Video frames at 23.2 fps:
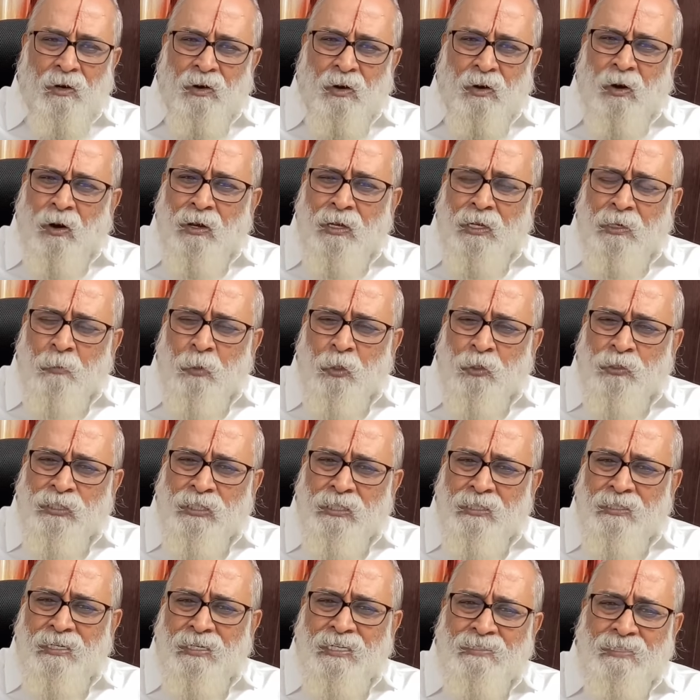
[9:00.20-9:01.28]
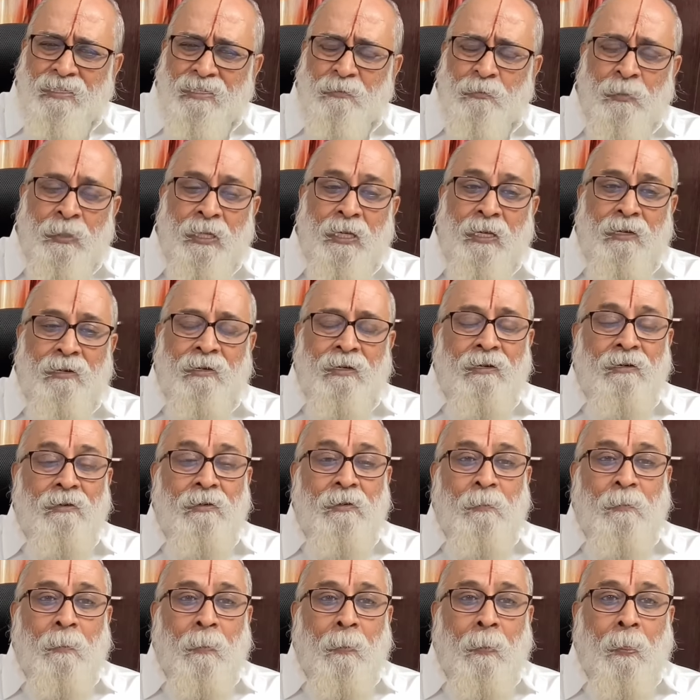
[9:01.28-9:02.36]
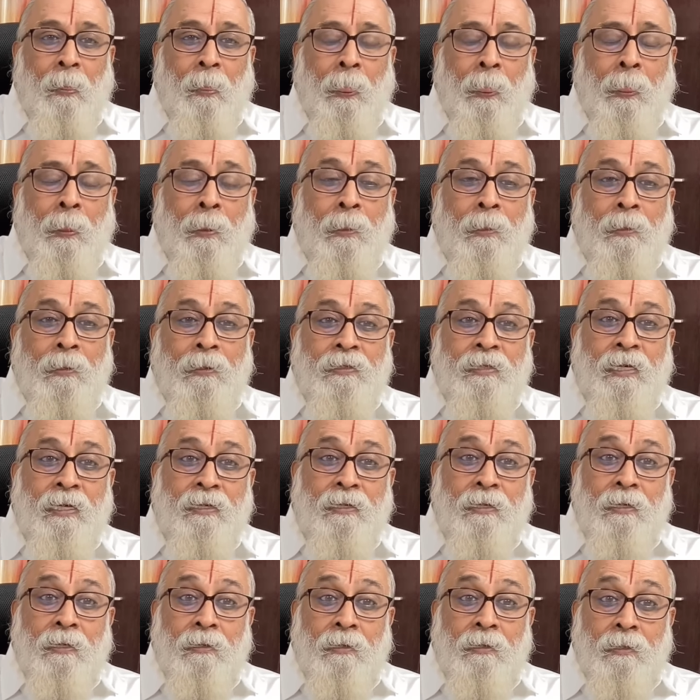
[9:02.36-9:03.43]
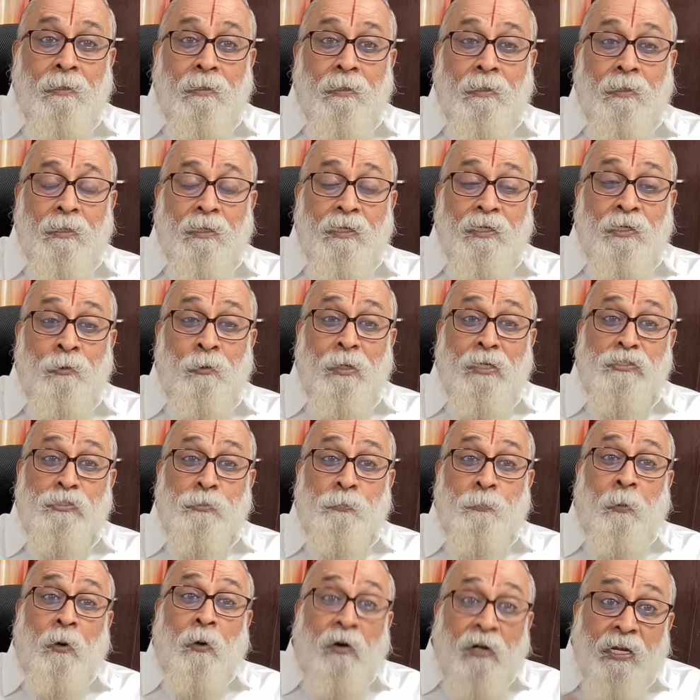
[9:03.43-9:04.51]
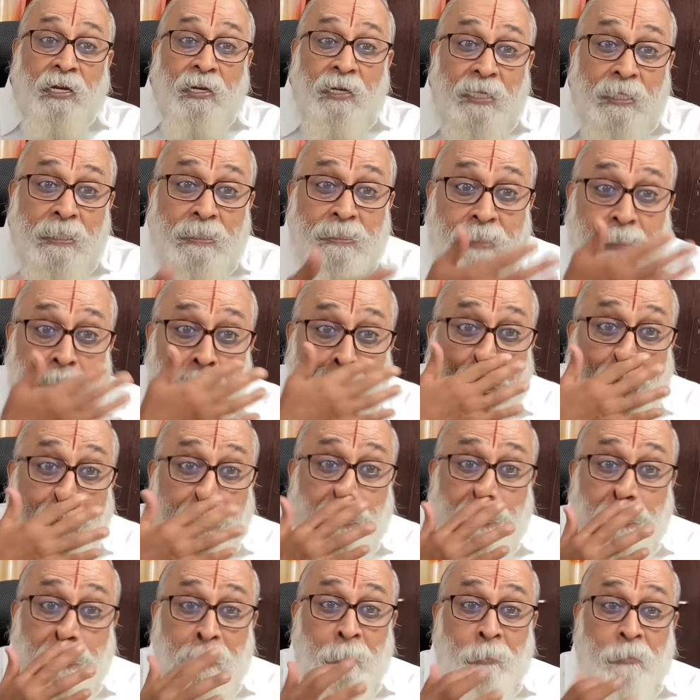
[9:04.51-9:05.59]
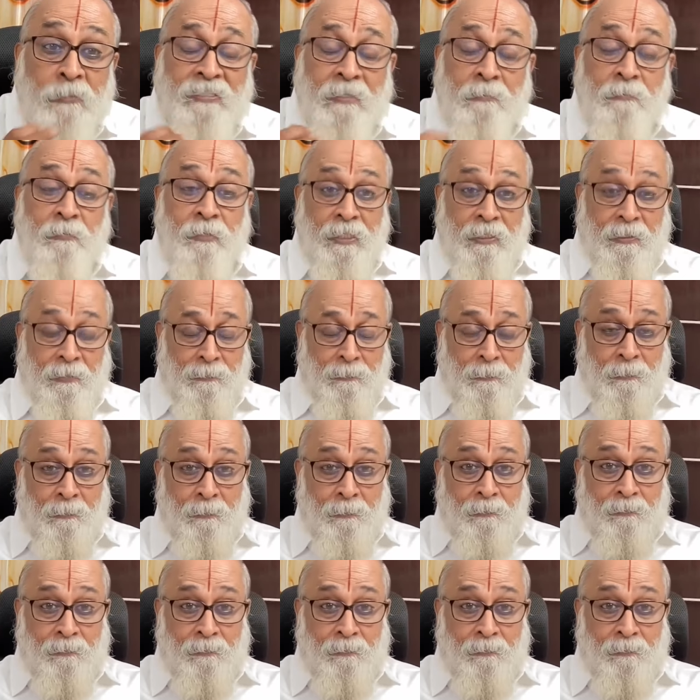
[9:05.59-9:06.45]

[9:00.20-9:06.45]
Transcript: Raw emotion doesn't mean that your spontaneous reaction to something.